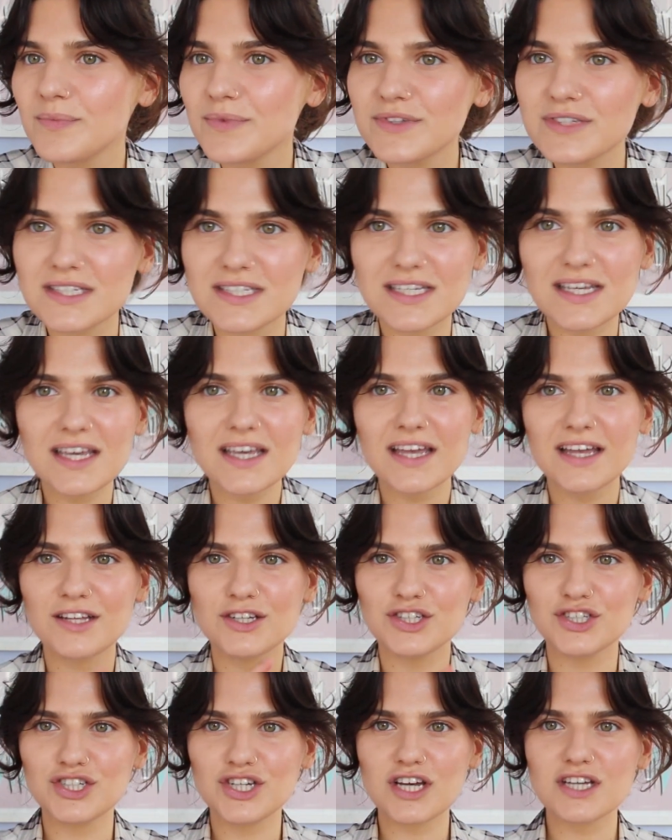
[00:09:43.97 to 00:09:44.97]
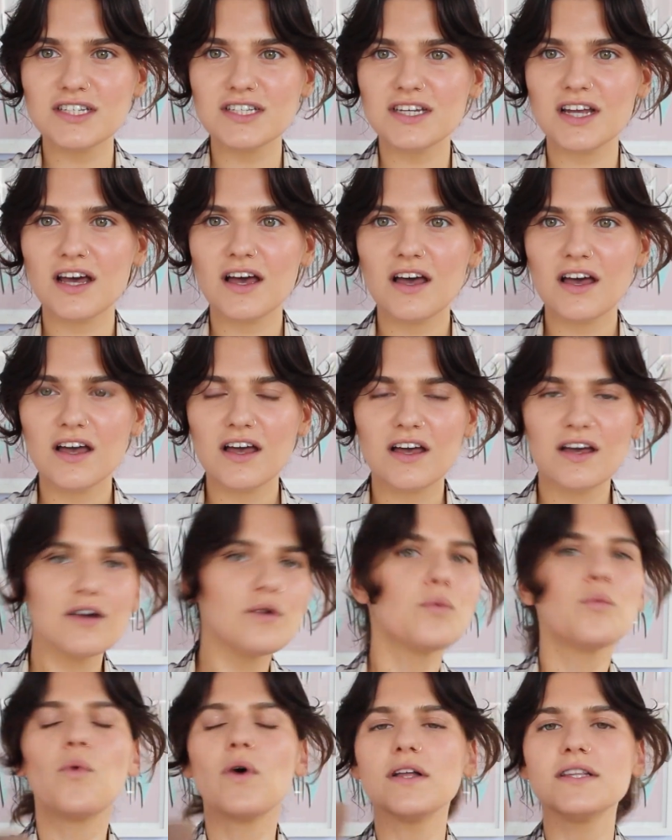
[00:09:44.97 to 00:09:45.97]
See, it's just
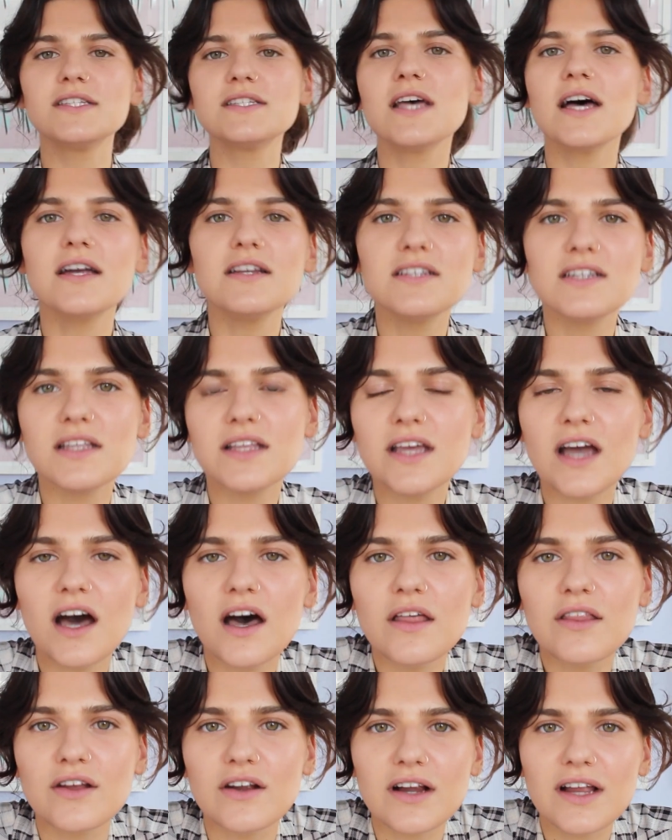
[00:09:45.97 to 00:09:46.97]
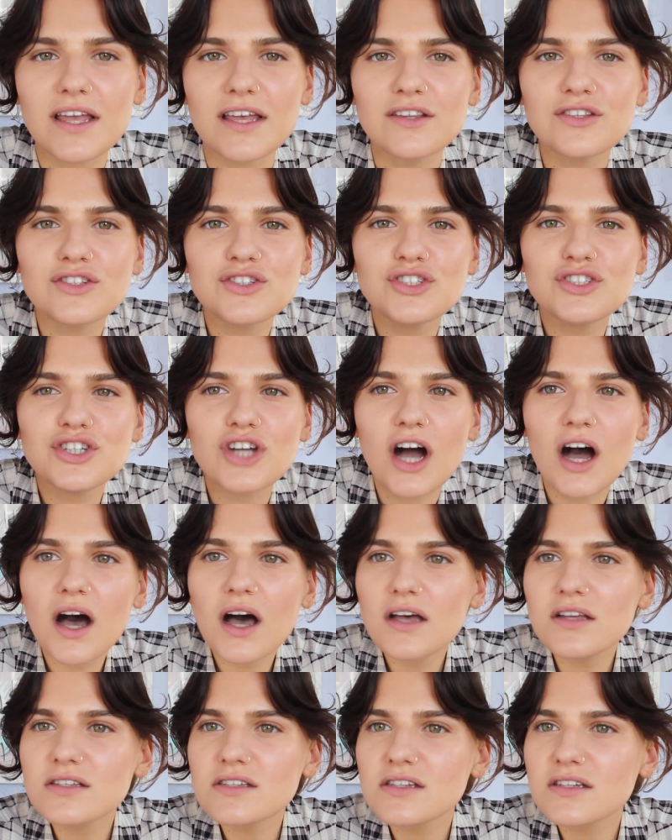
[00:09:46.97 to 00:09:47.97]
one side to the other. It's
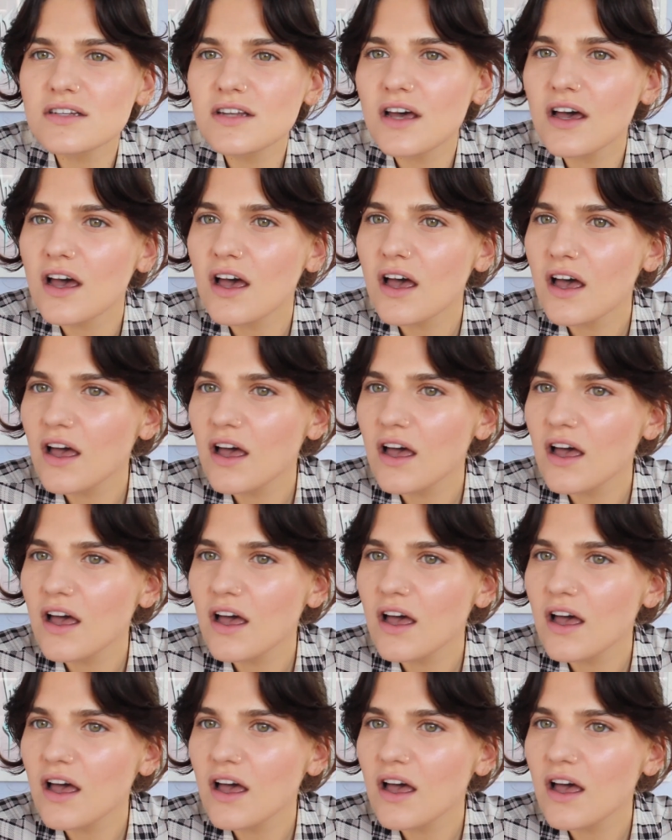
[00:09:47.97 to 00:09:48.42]
just